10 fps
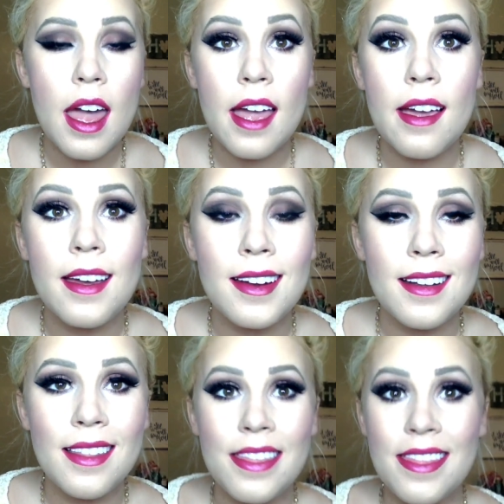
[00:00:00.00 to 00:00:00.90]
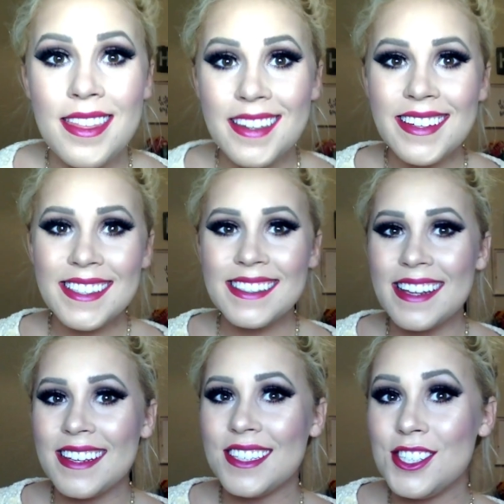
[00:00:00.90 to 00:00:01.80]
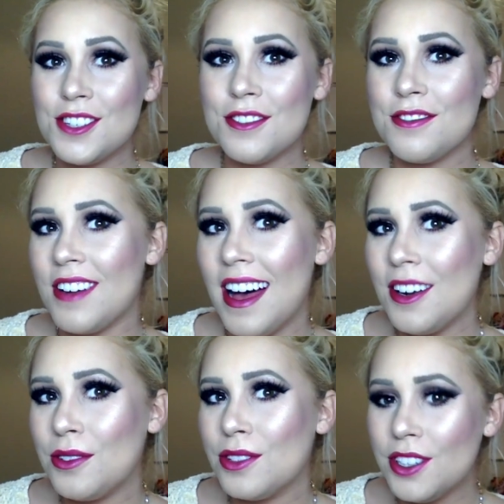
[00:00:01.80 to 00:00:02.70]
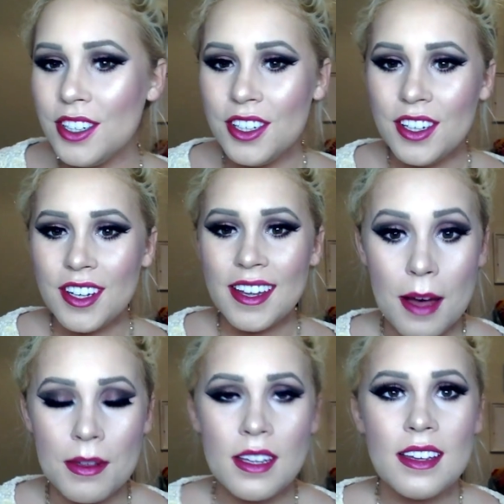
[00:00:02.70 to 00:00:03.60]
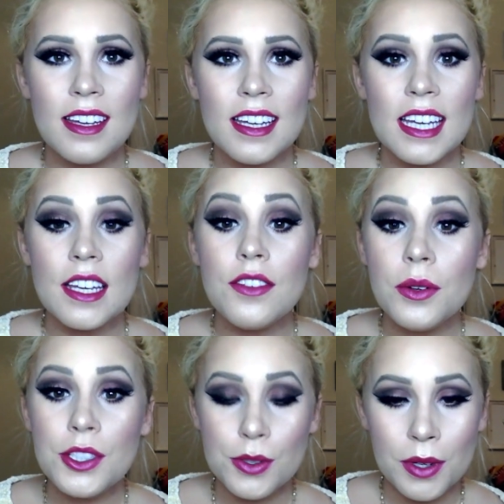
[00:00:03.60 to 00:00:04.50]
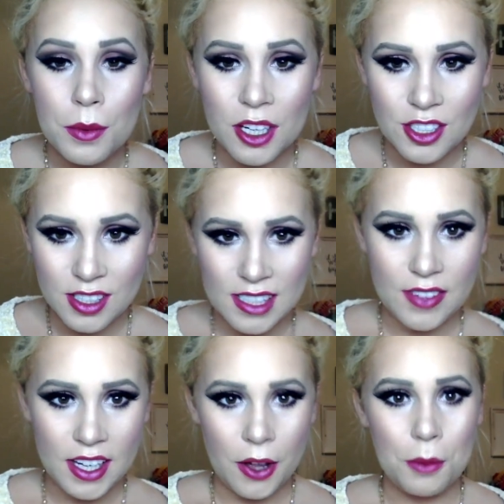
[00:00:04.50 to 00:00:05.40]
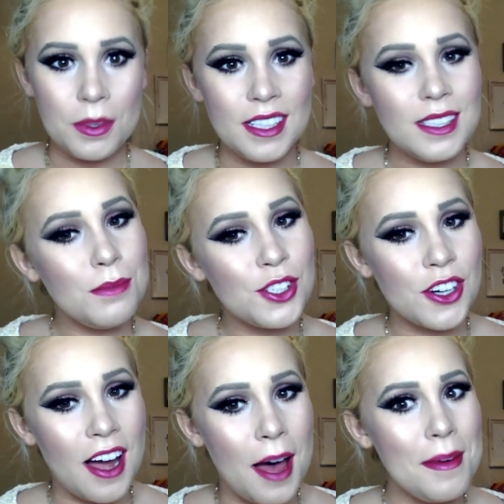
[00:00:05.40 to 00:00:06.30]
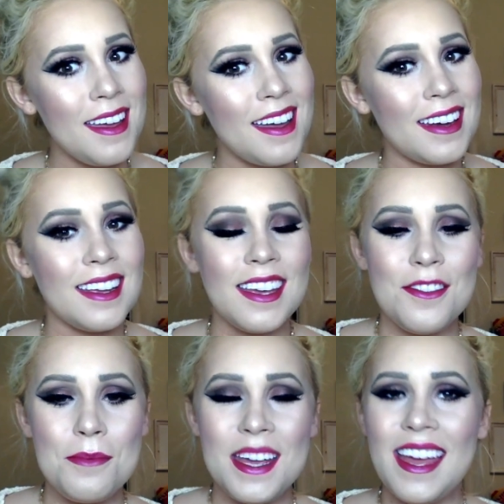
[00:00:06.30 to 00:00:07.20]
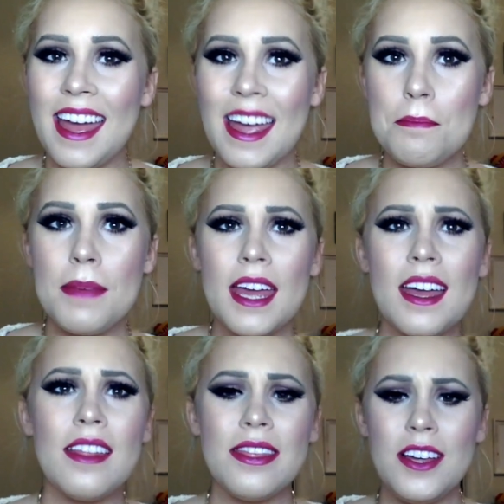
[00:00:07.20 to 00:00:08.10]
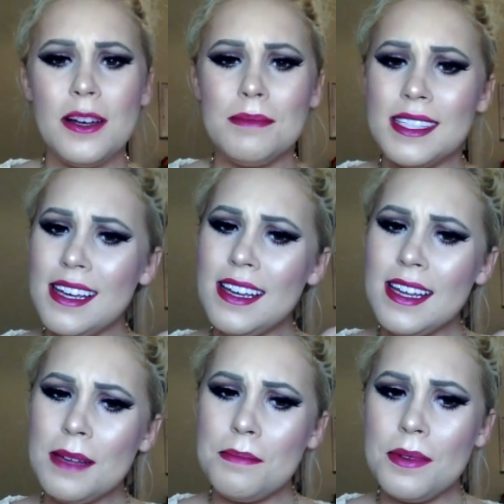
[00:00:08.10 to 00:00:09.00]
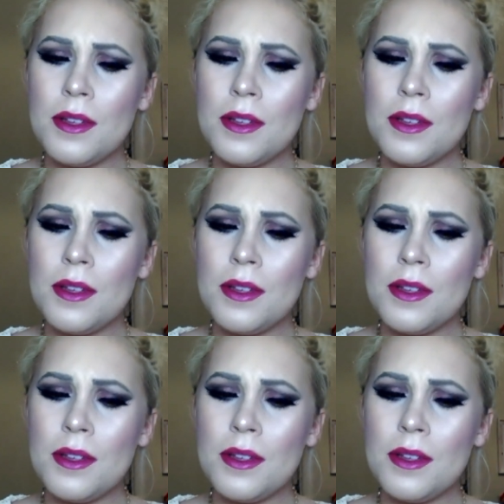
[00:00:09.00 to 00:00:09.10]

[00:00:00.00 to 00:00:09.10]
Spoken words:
And this is your final look. If you enjoyed watching this video, please subscribe and give me a big thumbs up.